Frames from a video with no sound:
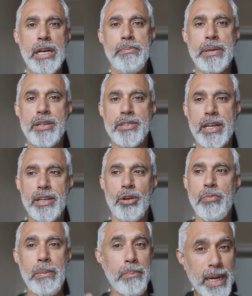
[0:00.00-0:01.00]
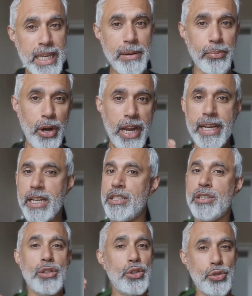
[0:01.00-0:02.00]
because I know my monkey brain
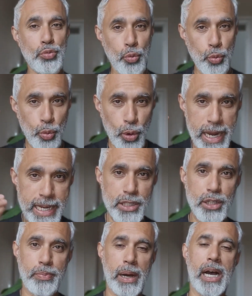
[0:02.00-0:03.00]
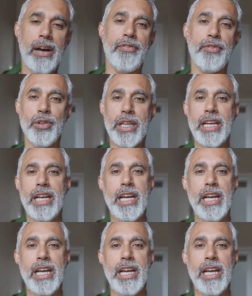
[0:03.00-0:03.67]
is way too powerful.